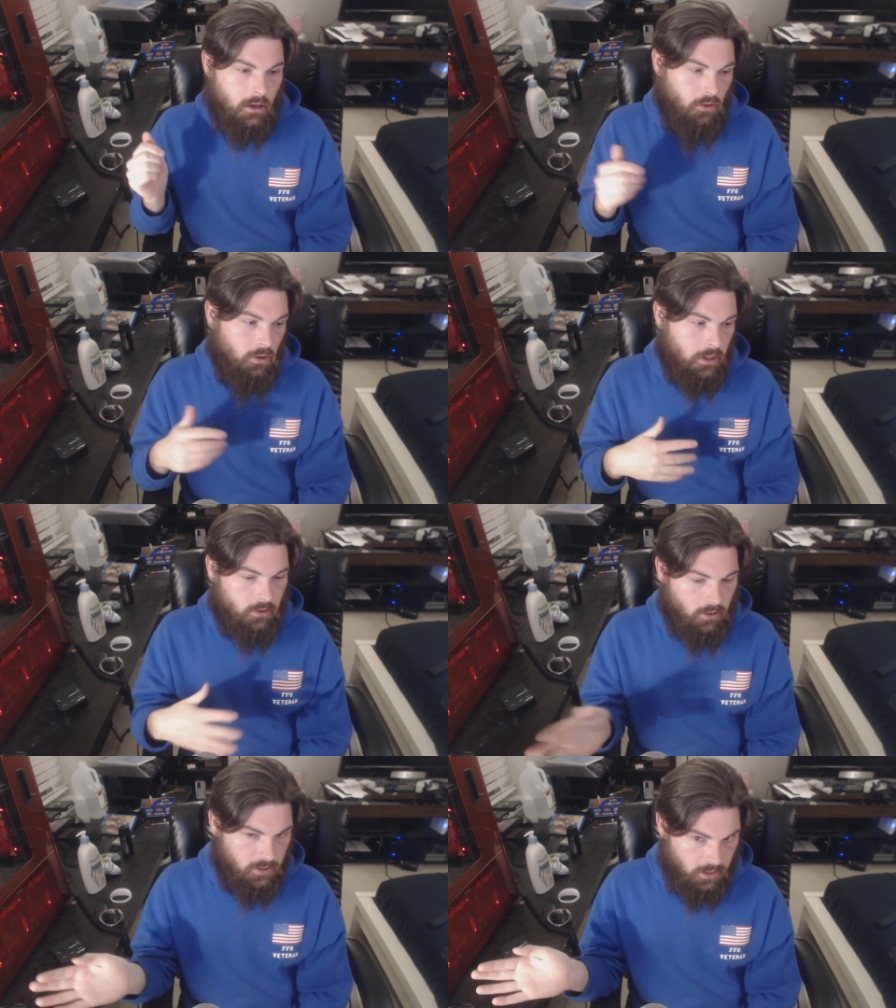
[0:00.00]
uh,
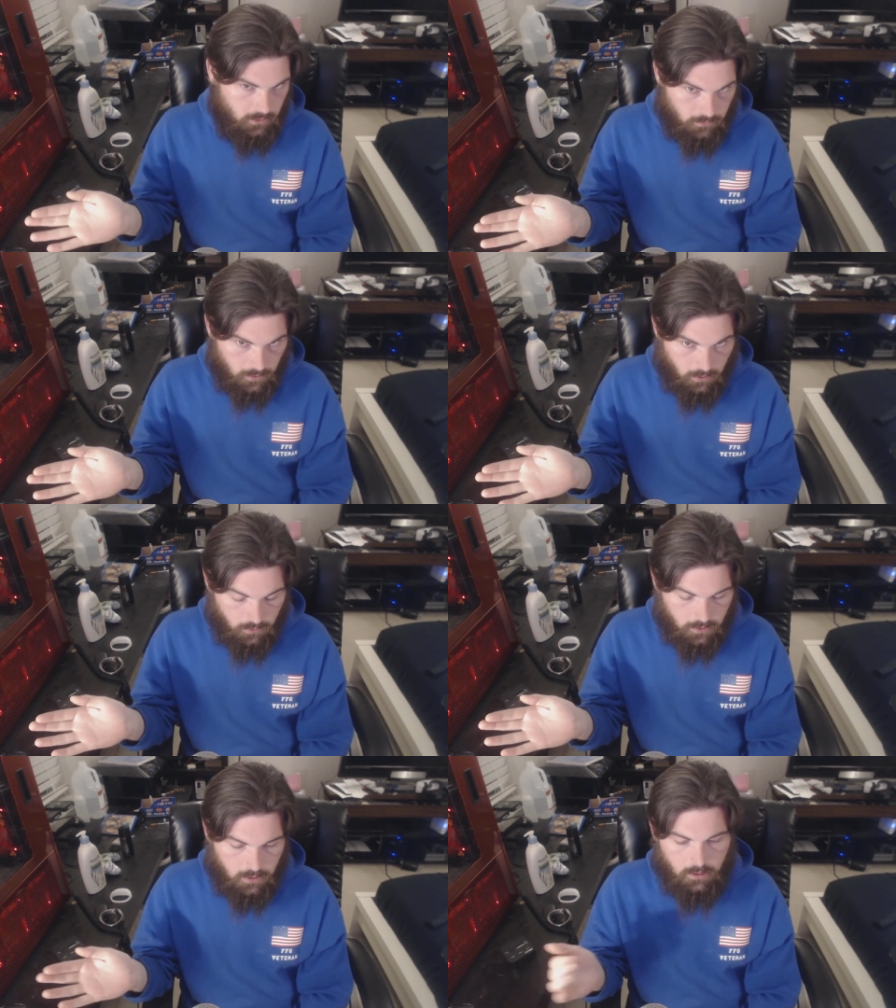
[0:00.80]
later on down the
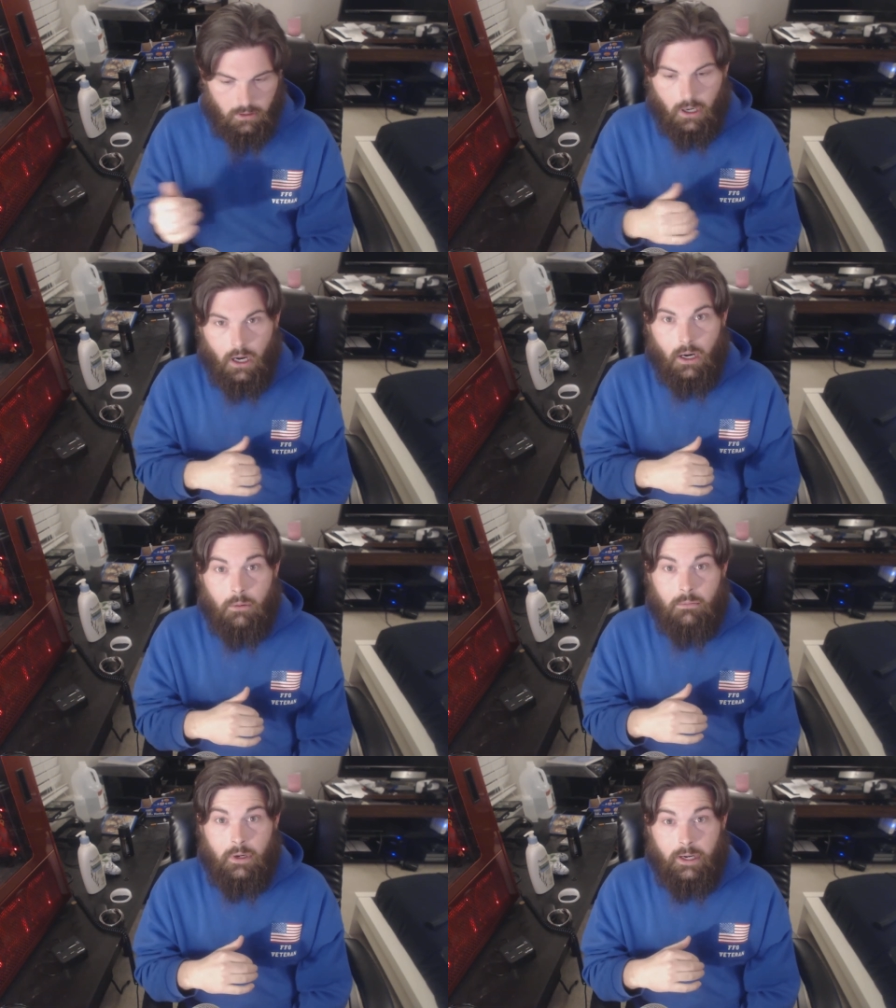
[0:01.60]
road.
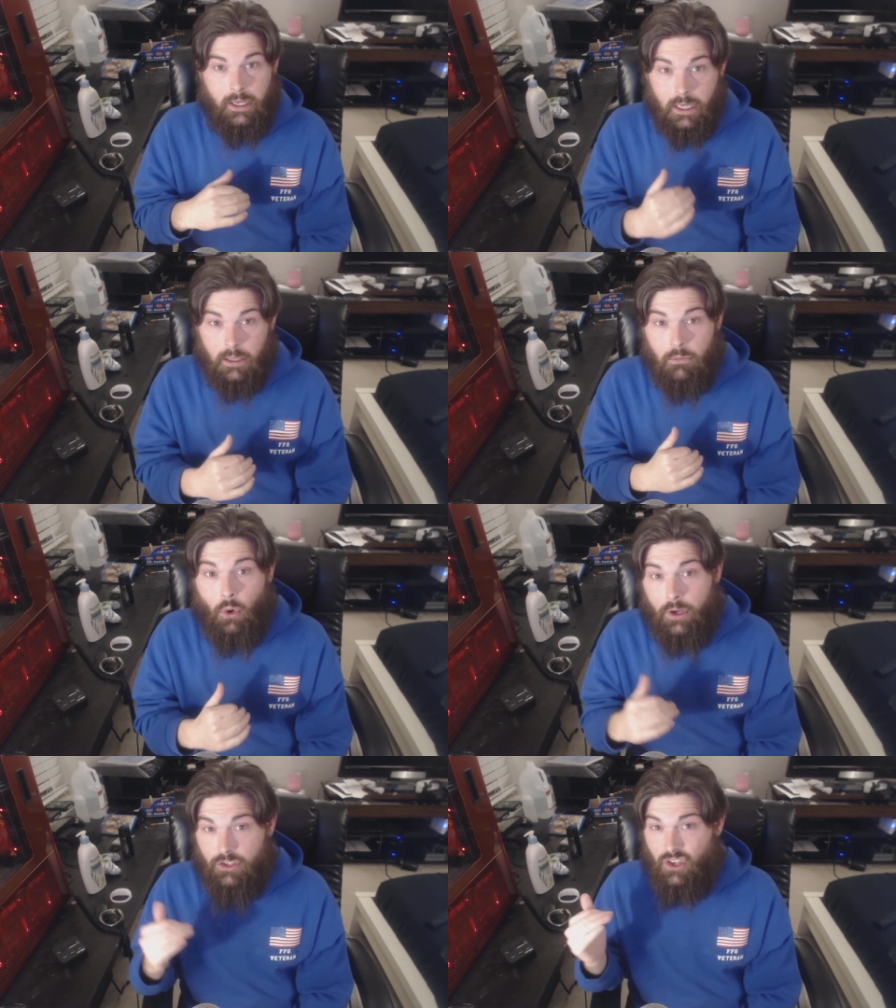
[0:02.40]
Um, I am
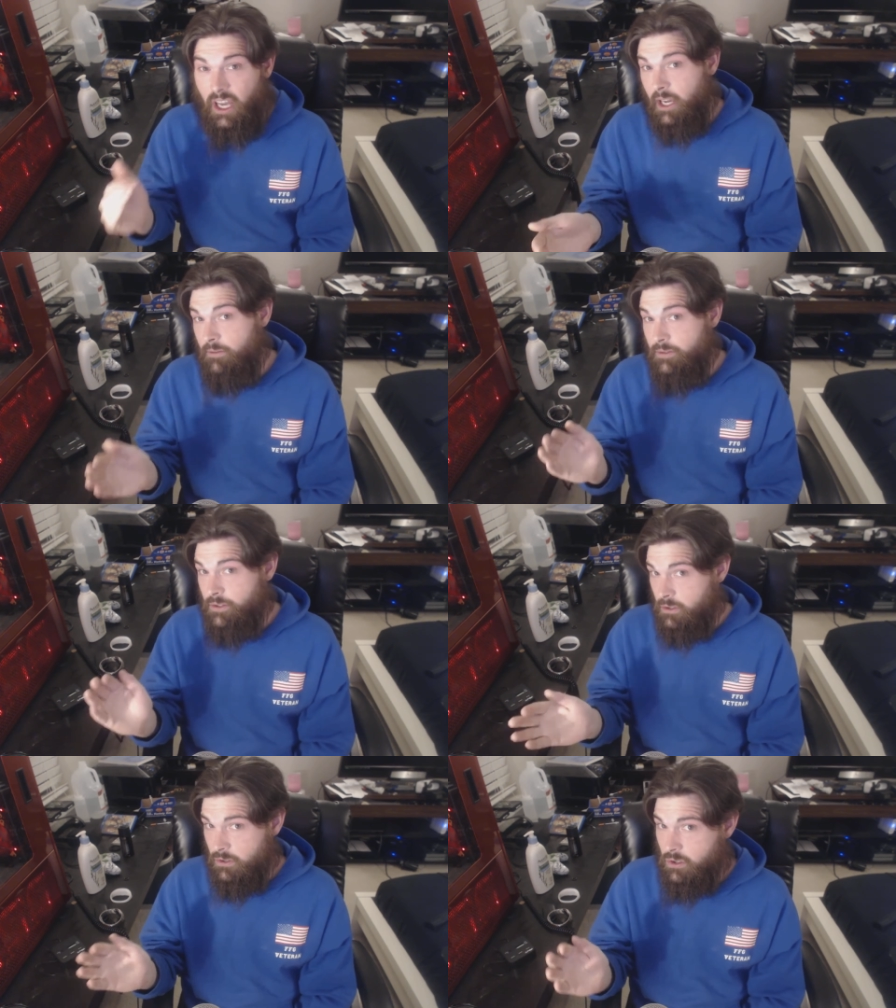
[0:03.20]
going to have
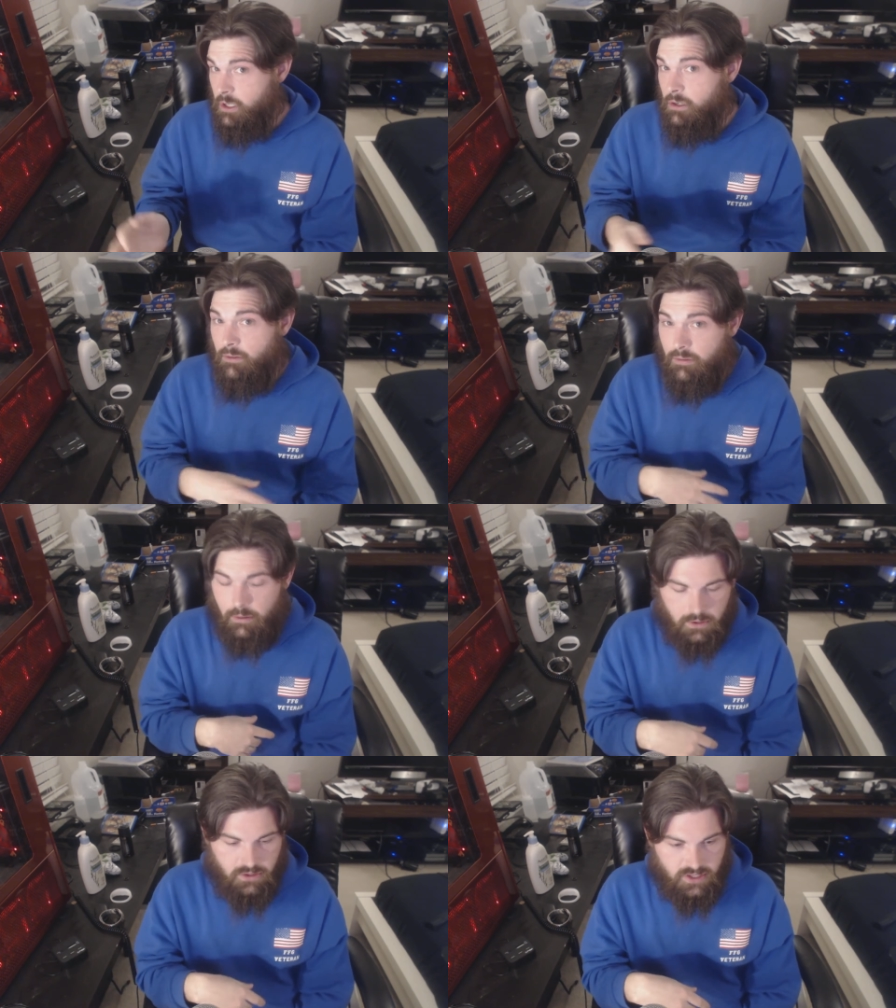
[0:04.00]
surgery
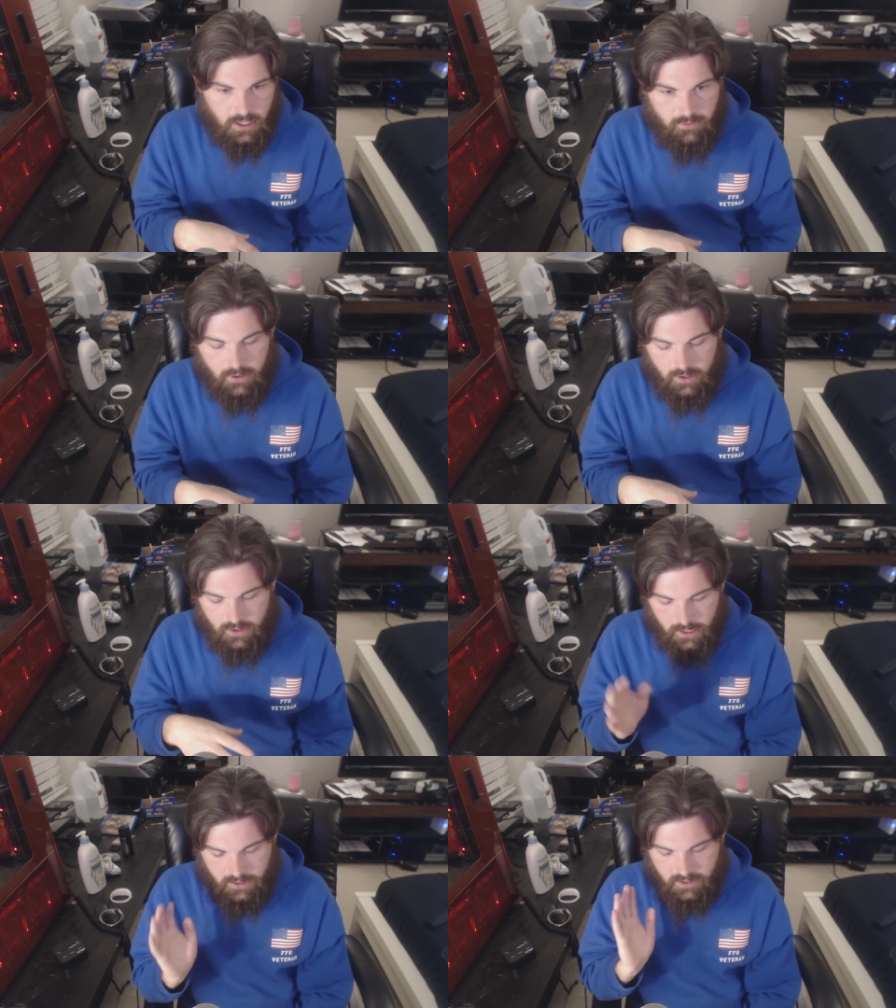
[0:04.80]
November 7th.
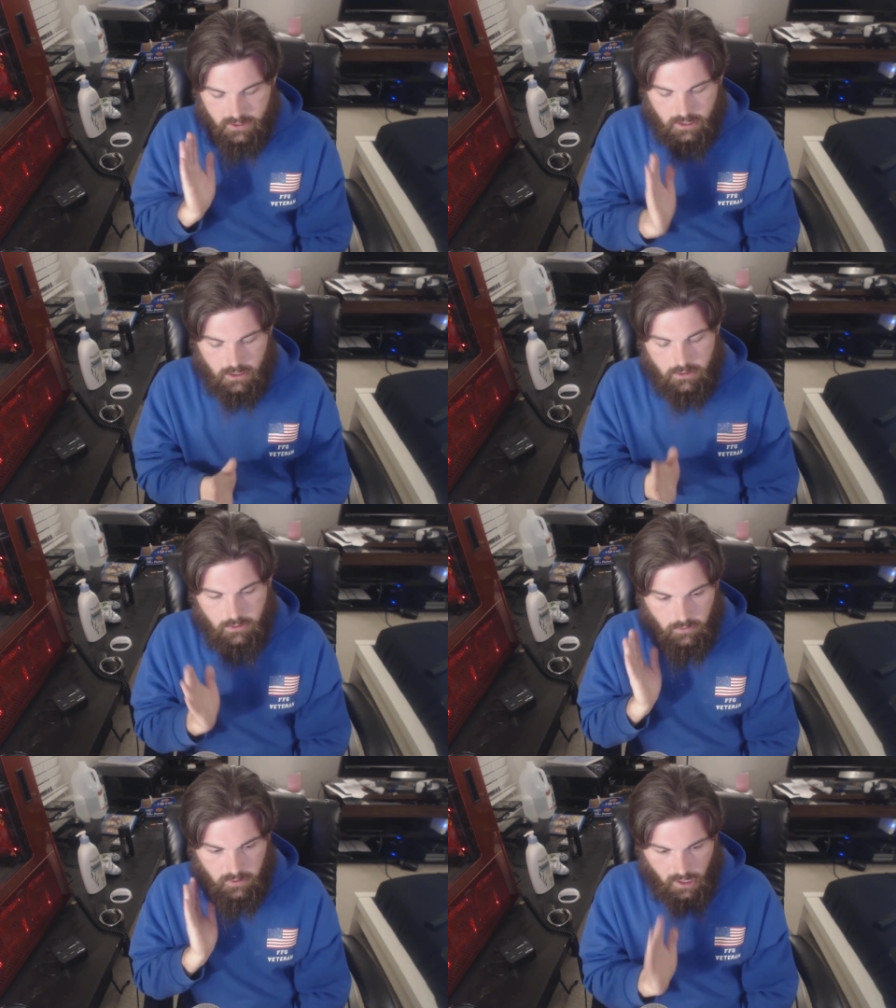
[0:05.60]
That's the
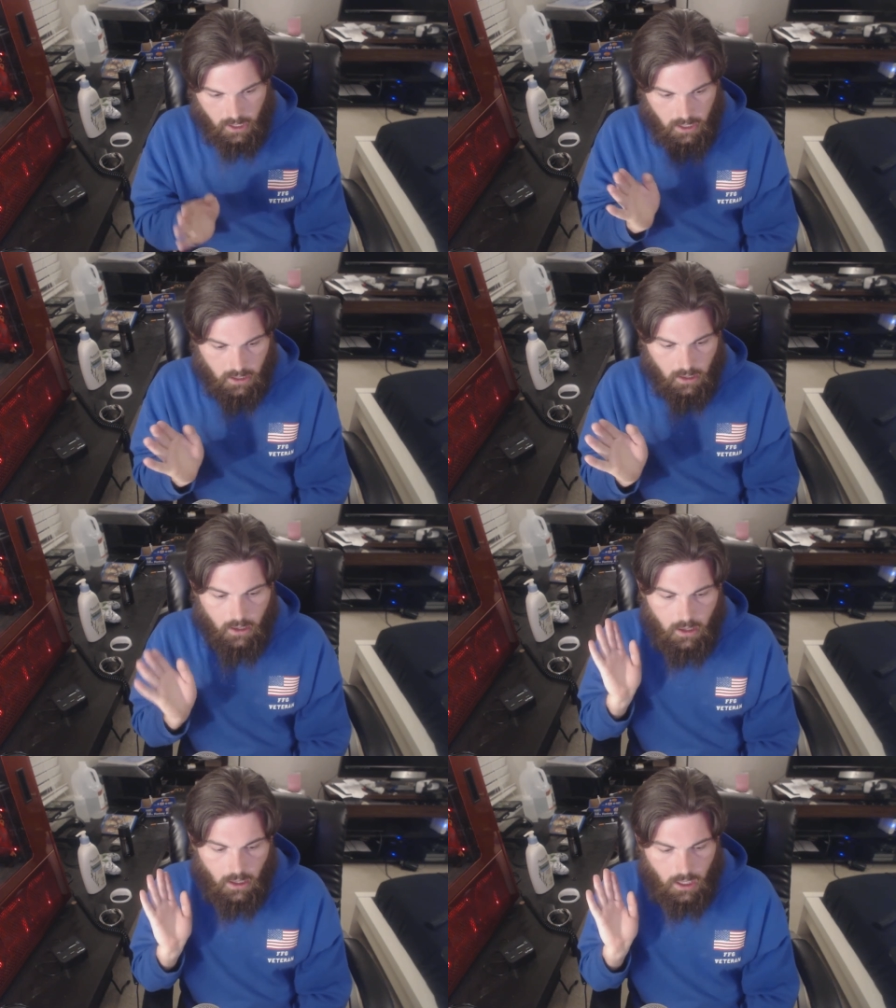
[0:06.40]
scheduled day.
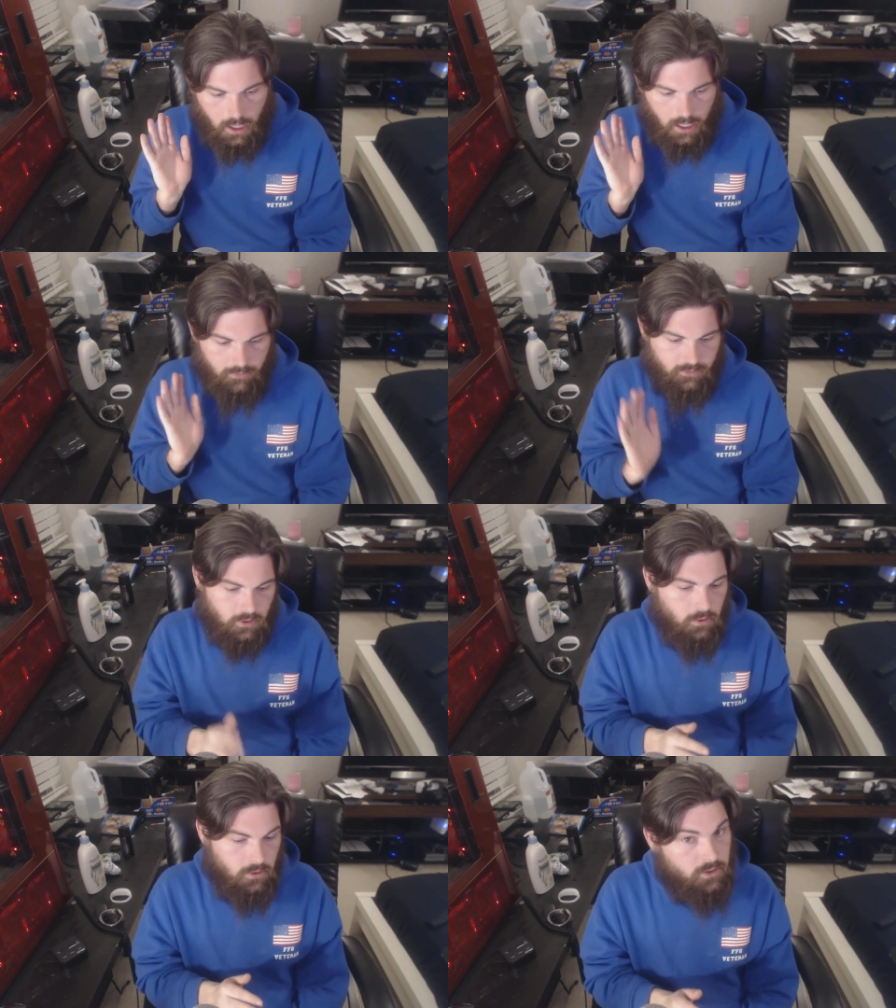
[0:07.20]
I have to
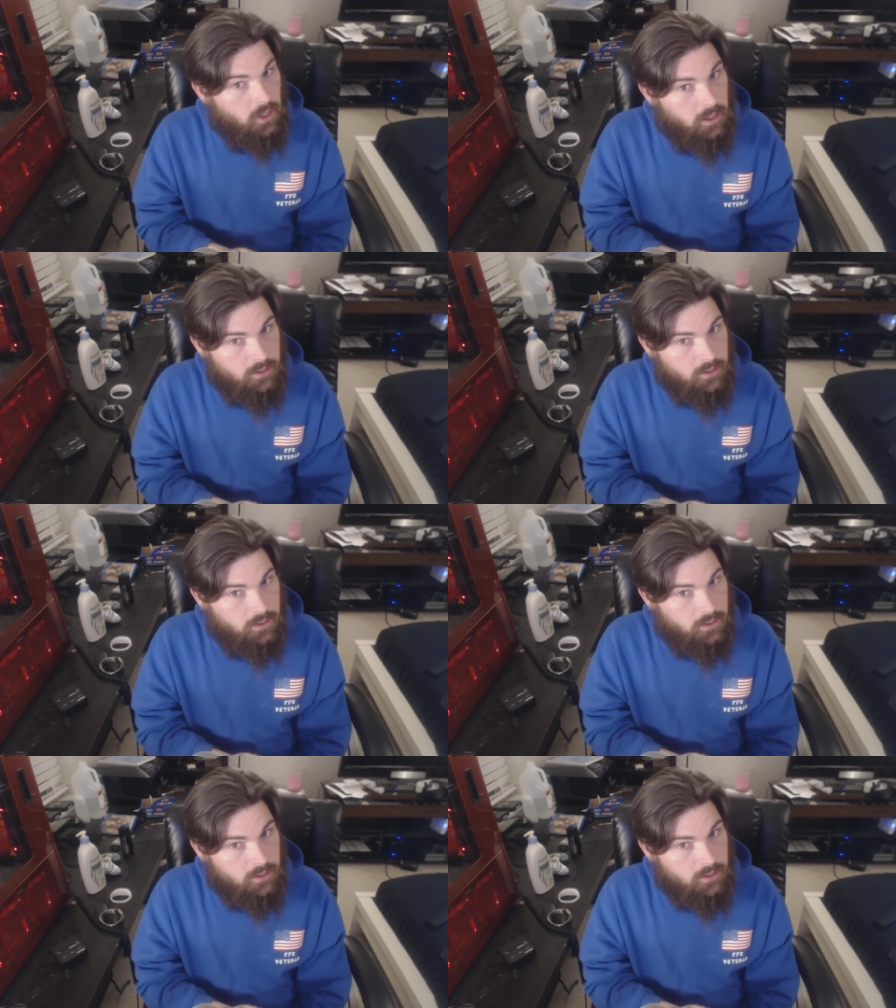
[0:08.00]
go to the